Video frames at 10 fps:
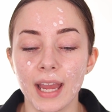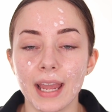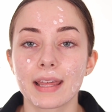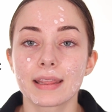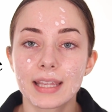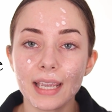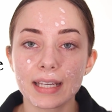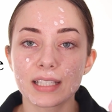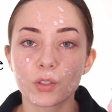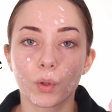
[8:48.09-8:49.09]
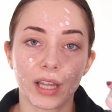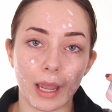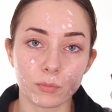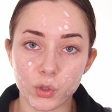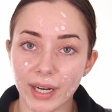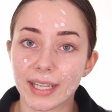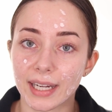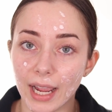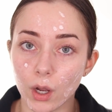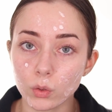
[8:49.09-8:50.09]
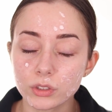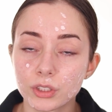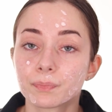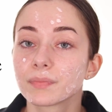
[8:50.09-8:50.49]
And this will help dry it out